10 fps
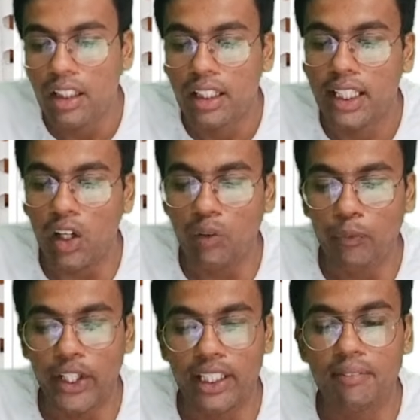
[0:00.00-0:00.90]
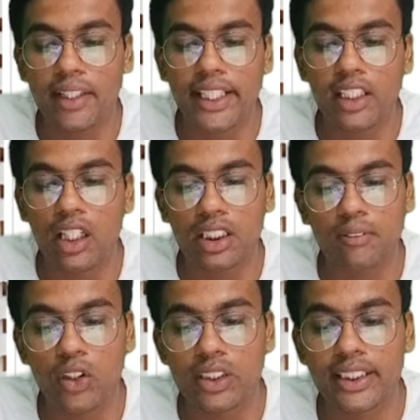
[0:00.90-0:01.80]
Now, point number D talks
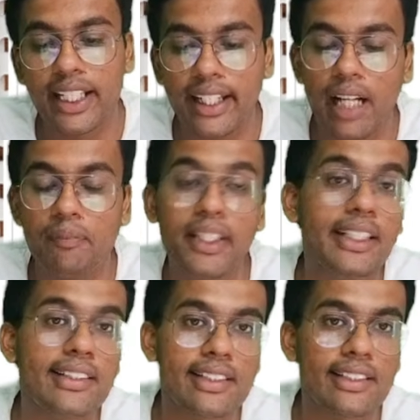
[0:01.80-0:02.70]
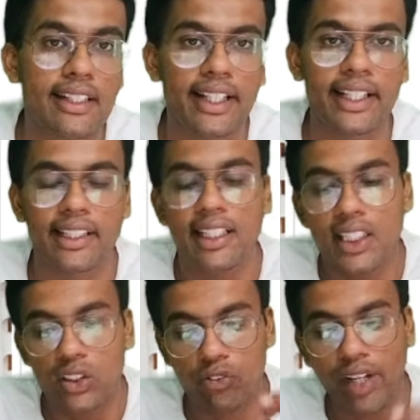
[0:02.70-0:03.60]
about CIRP initiation date.
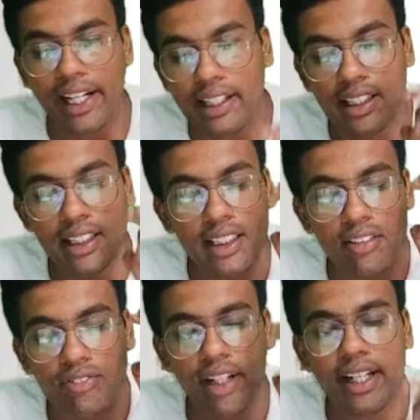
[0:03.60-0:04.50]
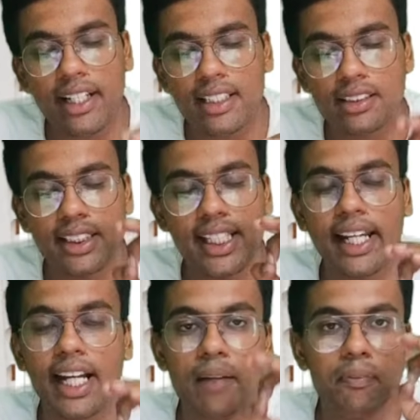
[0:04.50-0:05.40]
So when does
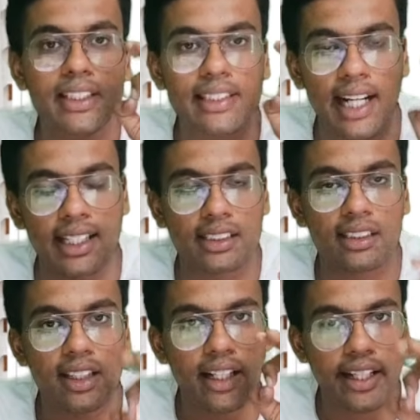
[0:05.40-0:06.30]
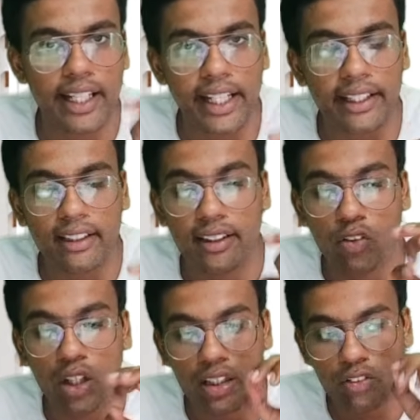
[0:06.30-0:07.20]
CIRP starts? The date,
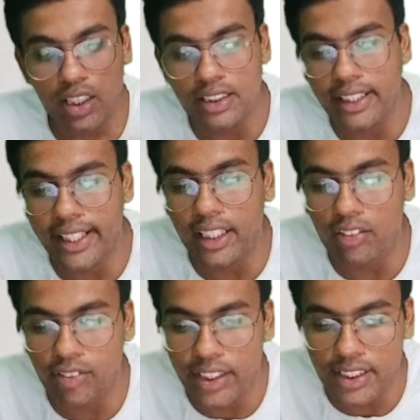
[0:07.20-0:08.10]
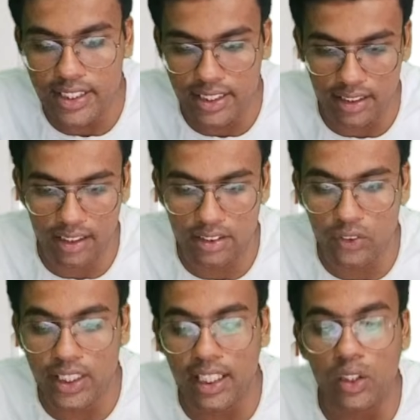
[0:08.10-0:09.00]
what is the date of initiation? So
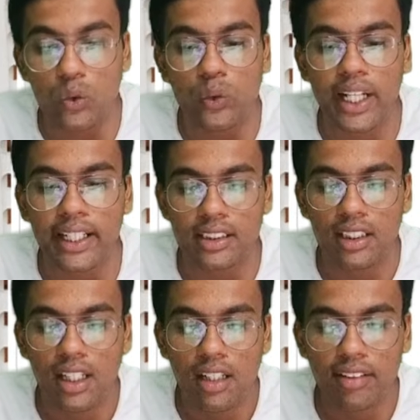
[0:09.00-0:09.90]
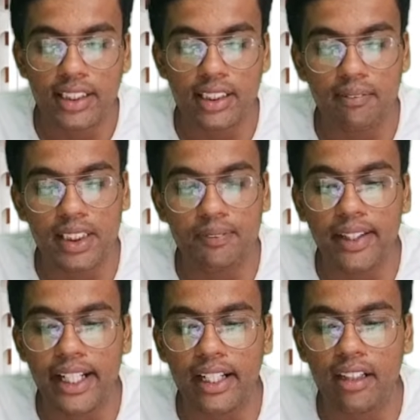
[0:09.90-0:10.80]
there are two dates. One is commencement
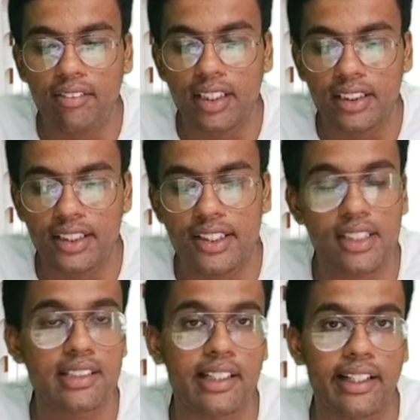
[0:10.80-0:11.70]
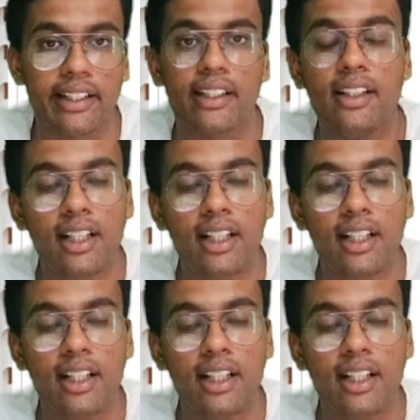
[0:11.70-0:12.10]
date and one is initiation date.